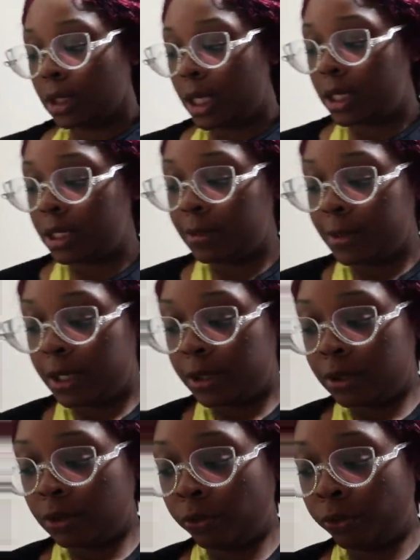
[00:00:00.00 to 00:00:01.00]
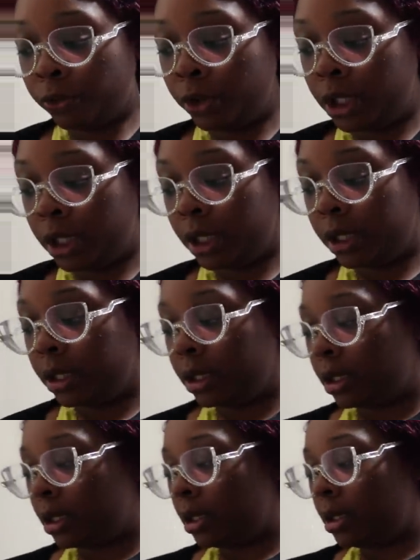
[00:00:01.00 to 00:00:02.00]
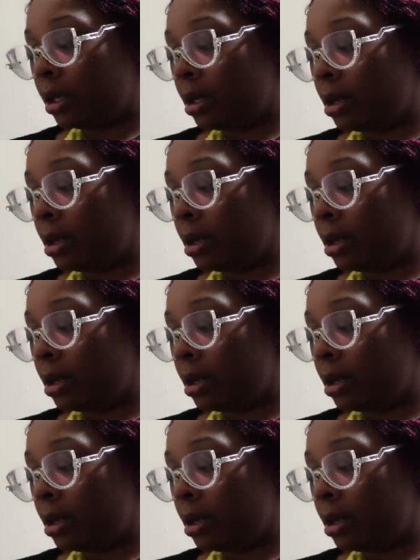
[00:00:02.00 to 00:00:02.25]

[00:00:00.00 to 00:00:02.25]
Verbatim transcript: that smells freaking good.